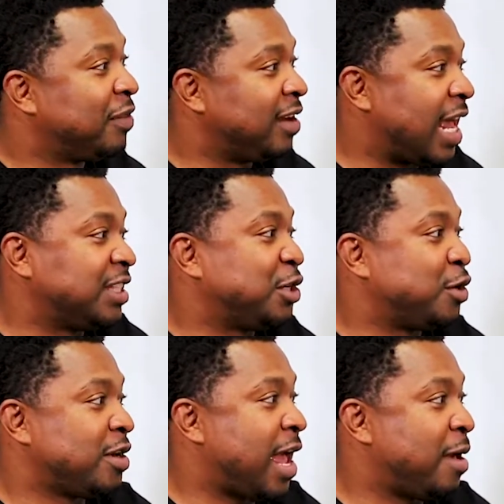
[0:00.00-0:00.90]
the
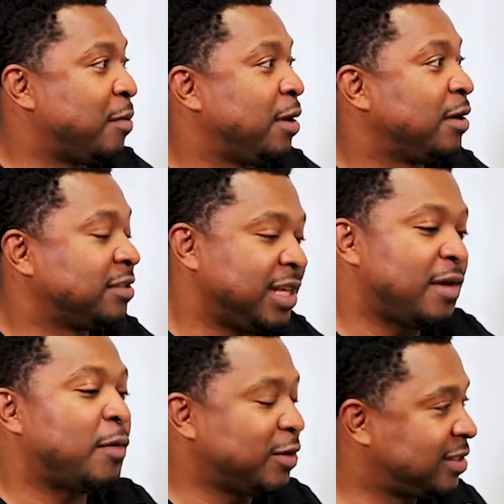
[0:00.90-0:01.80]
Nigerian Nightmare. And Steve
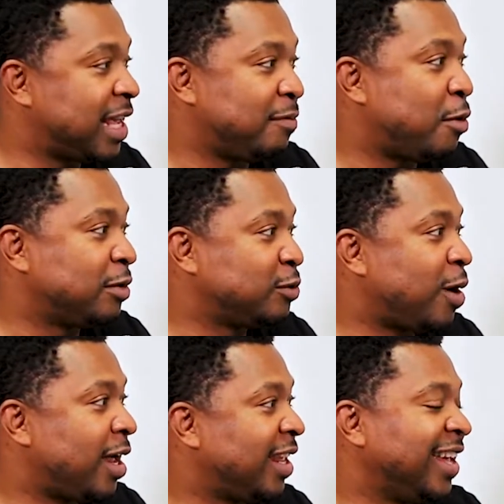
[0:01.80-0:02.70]
Atwater set him on his
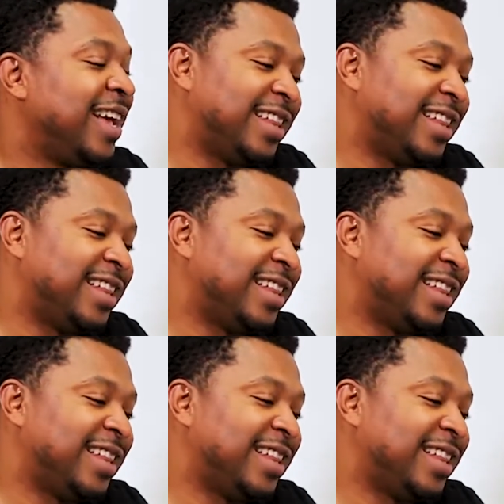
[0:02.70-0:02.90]
wallet.